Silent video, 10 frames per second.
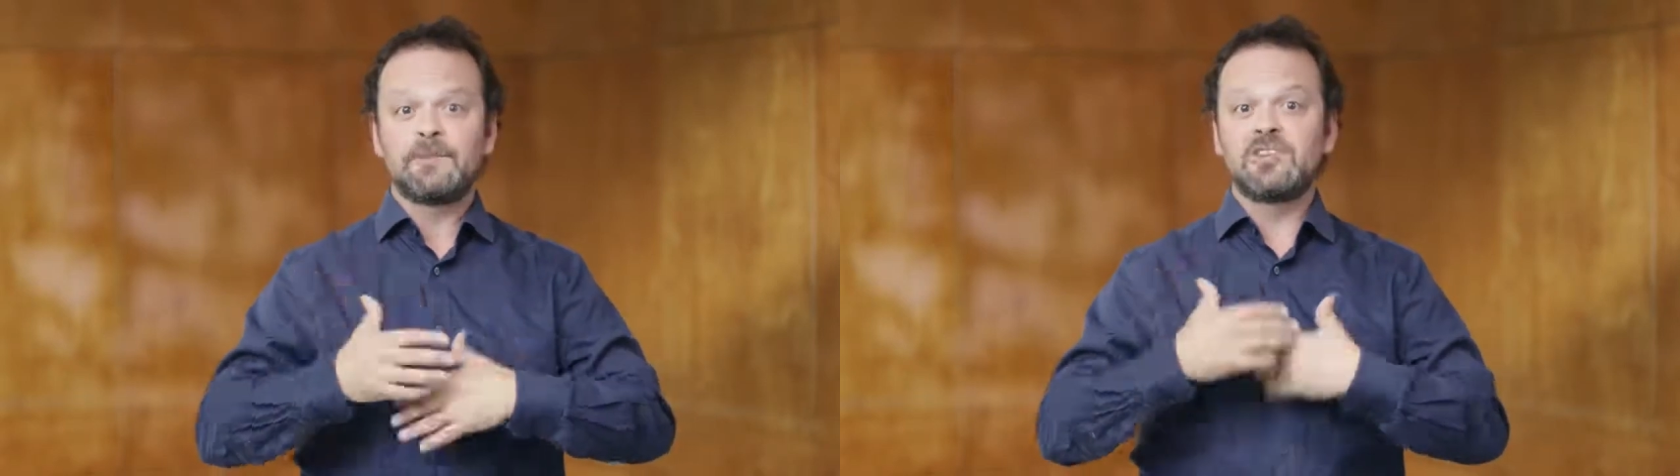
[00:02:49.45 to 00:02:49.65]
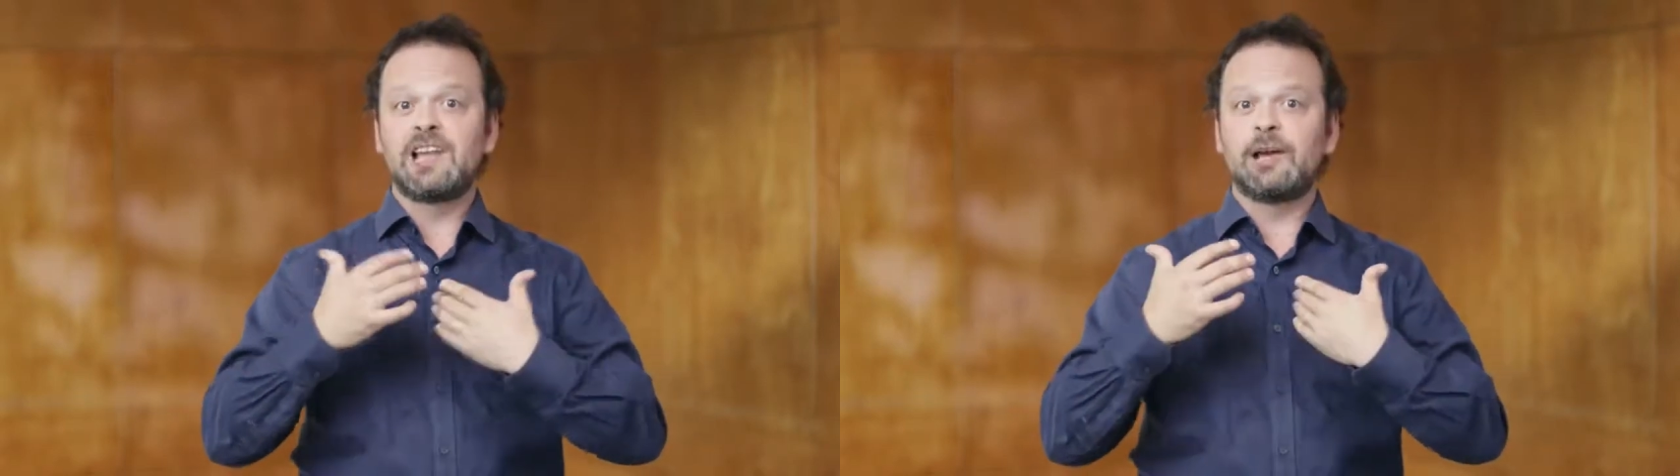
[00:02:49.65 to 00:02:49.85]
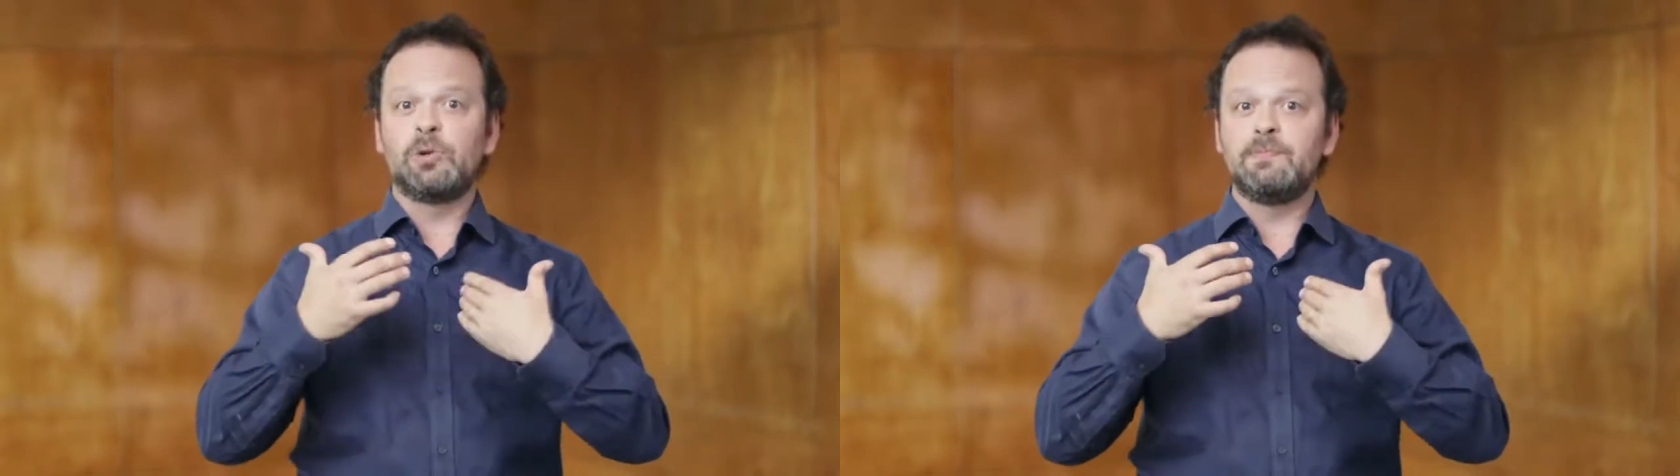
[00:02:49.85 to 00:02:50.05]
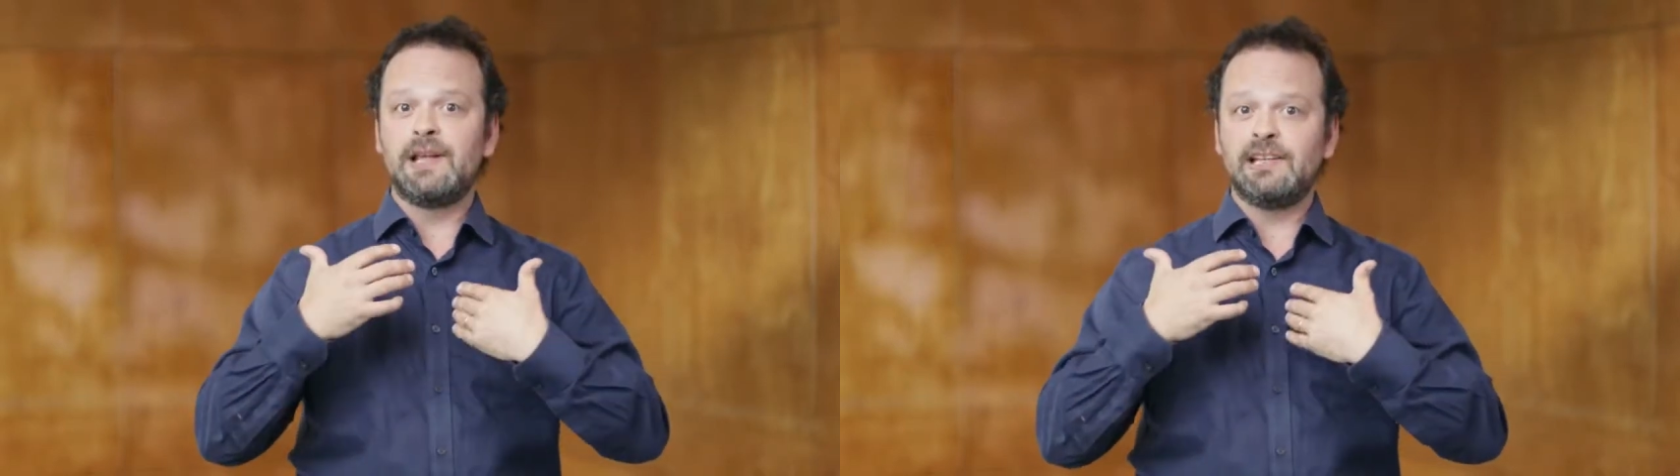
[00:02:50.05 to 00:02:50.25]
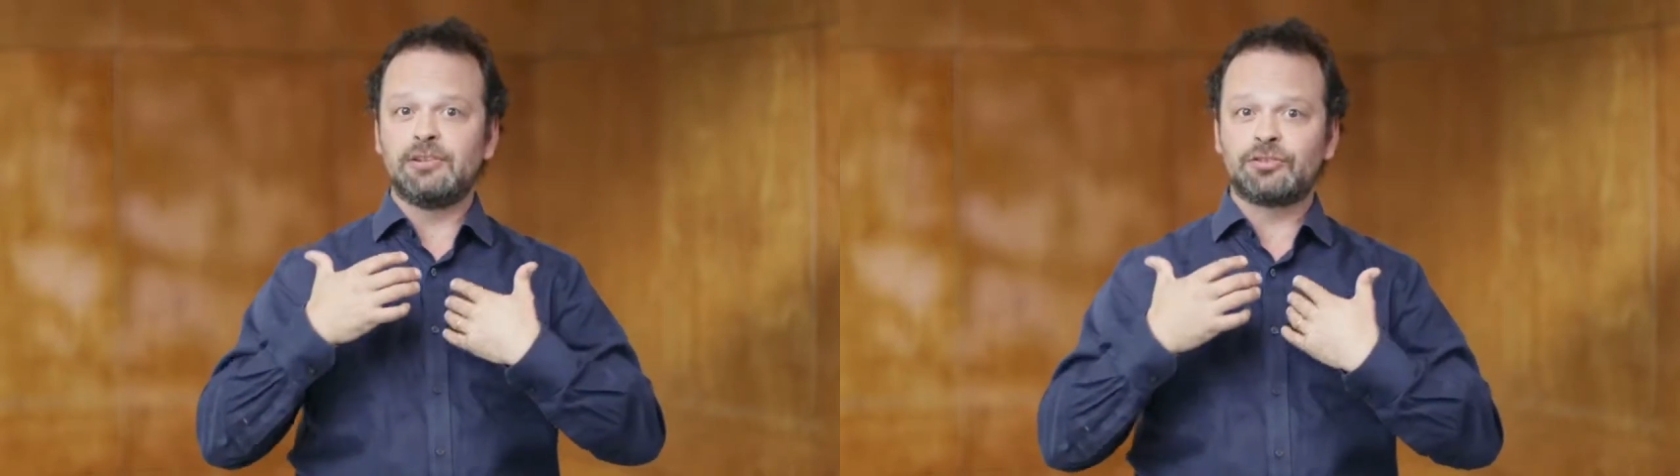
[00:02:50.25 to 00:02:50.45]
Does language
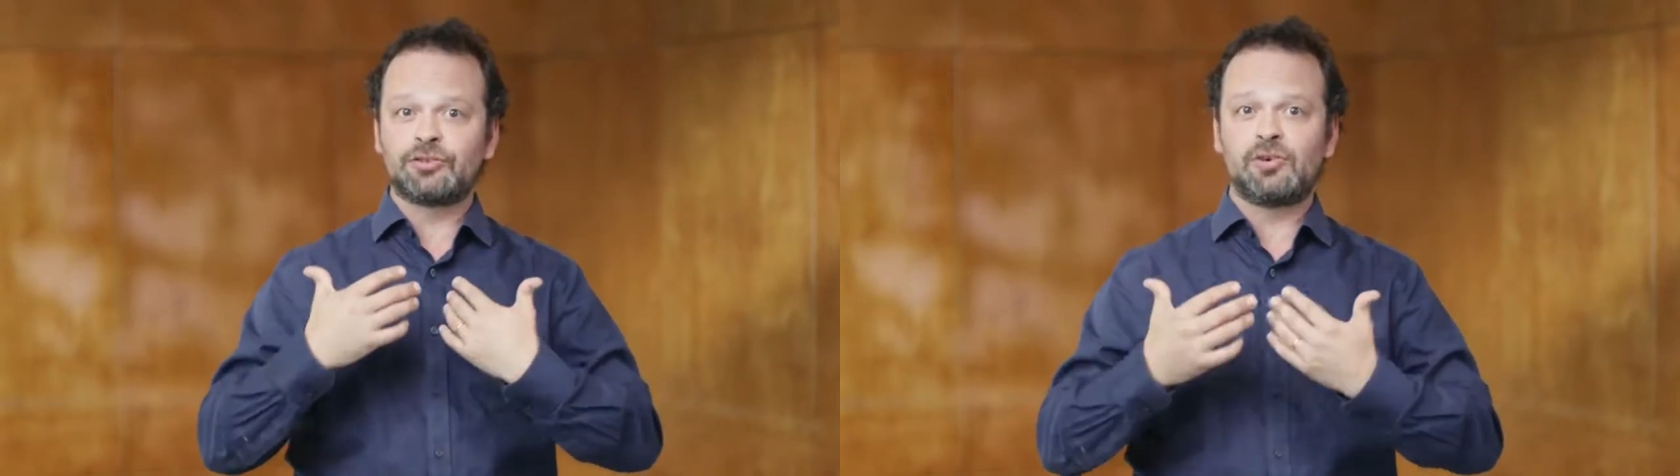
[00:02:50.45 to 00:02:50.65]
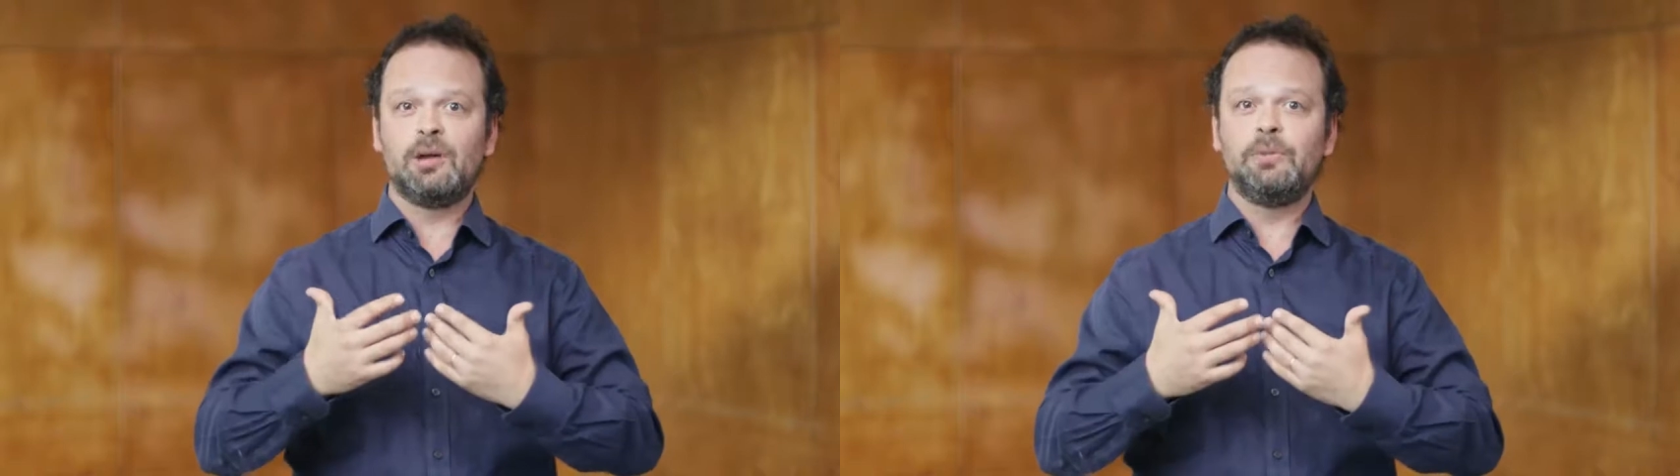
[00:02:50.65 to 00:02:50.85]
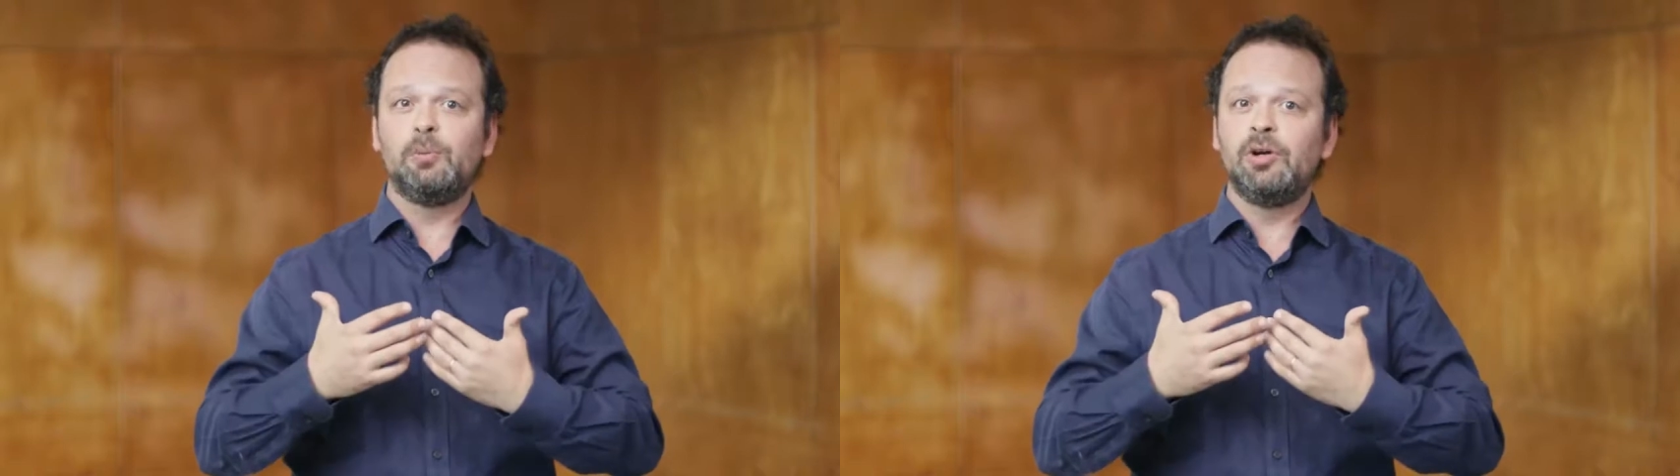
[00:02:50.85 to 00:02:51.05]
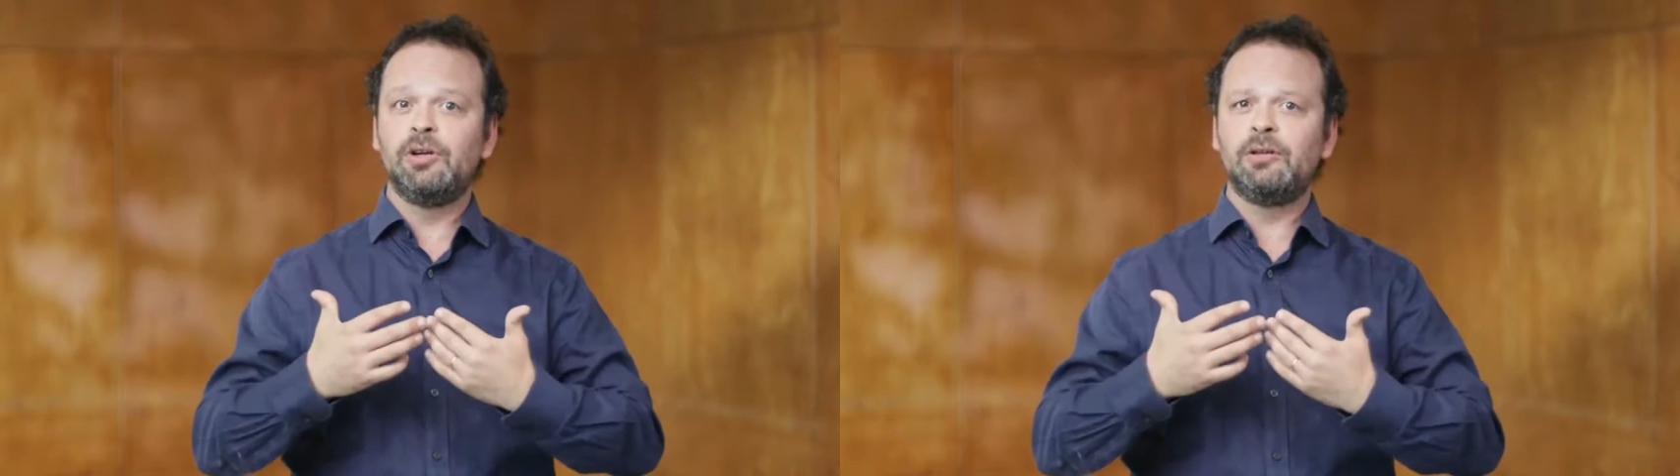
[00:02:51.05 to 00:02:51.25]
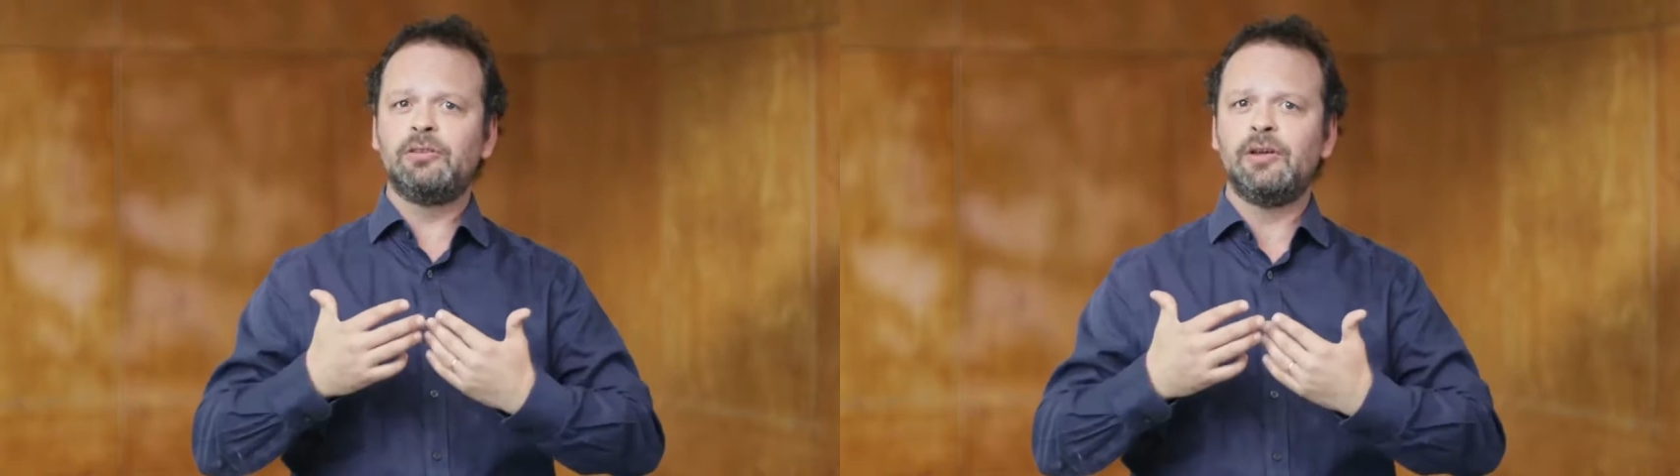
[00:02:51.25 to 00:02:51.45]
mainly describe the
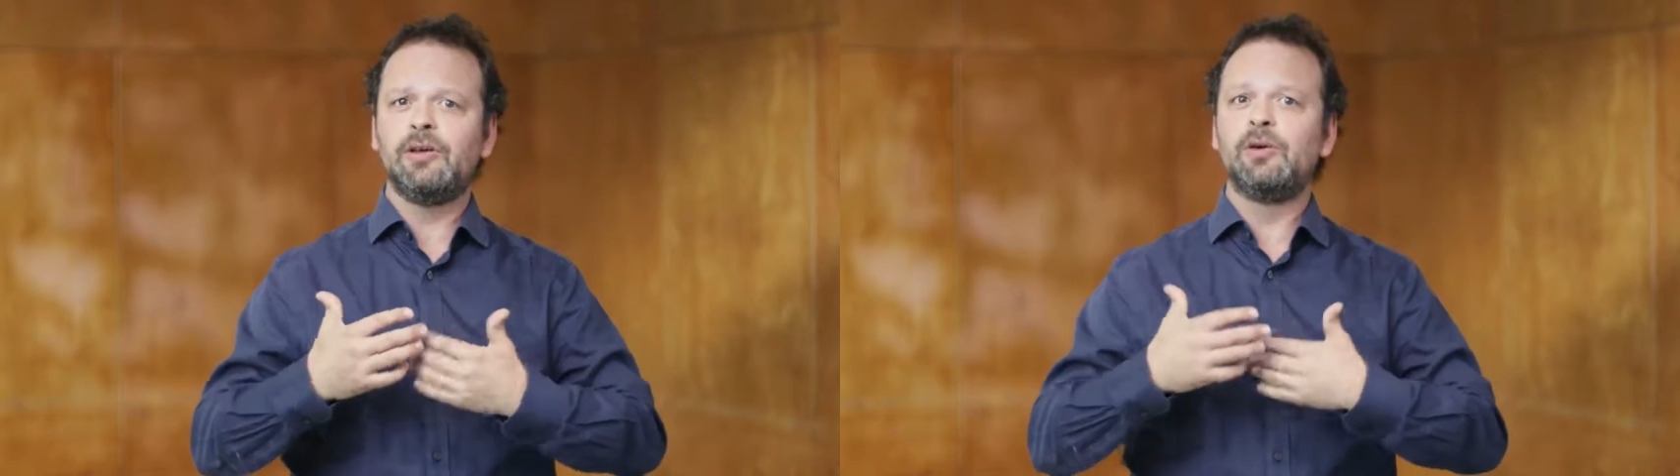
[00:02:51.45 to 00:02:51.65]
world,